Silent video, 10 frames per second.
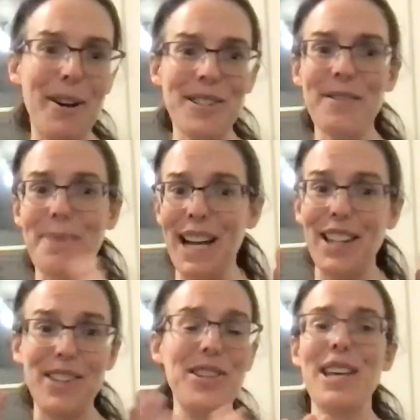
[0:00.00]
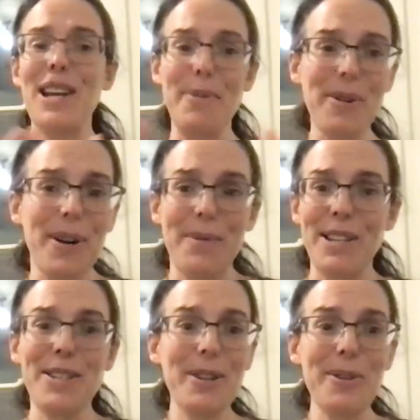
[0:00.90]
of biology that I won't go
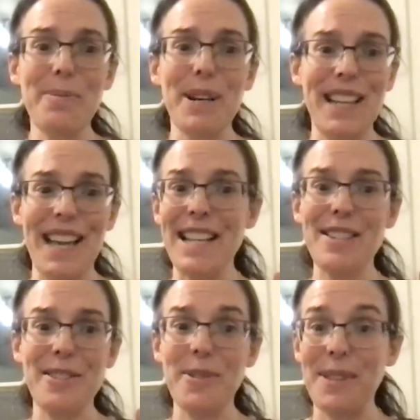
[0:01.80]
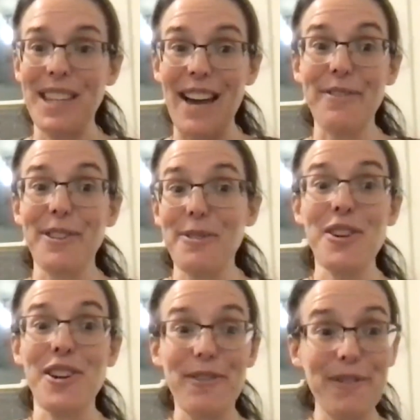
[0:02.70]
into, but it has to do with the
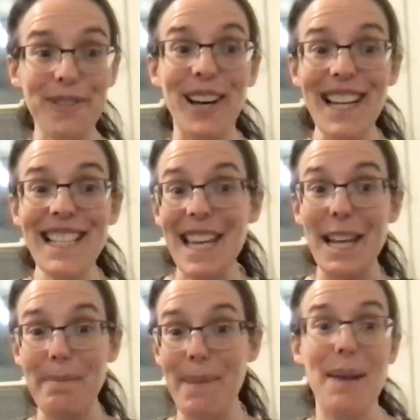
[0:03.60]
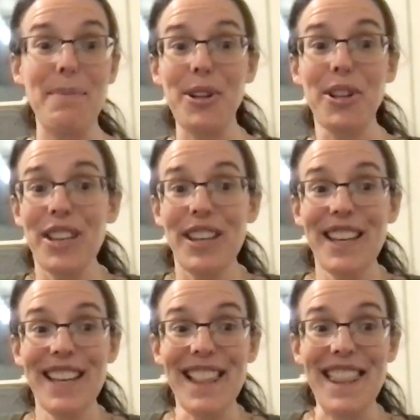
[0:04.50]
evolution of flight in a mammal
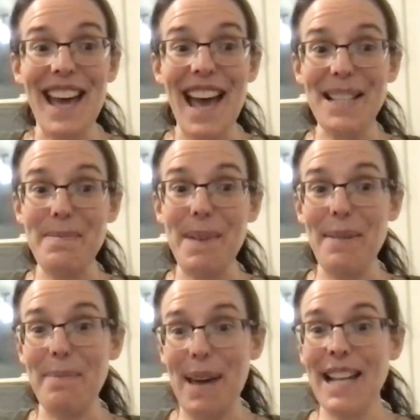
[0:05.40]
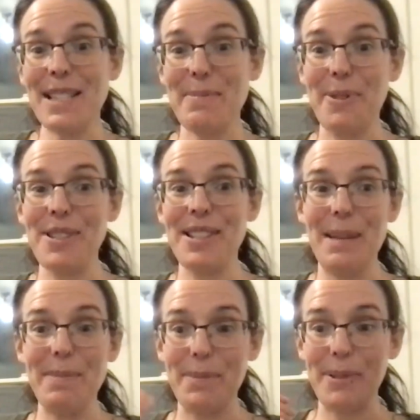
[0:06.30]
that has made bats more
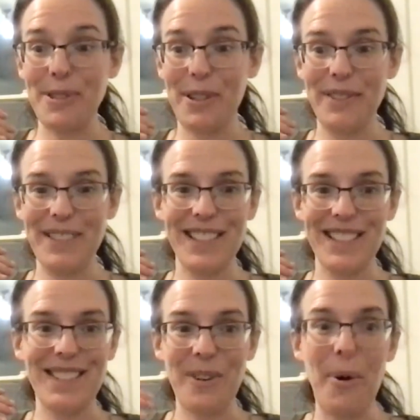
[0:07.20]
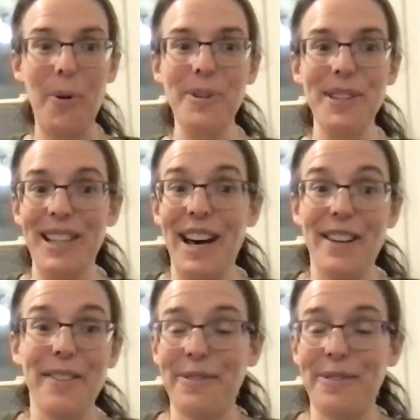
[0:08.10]
susceptible to just hold a lot of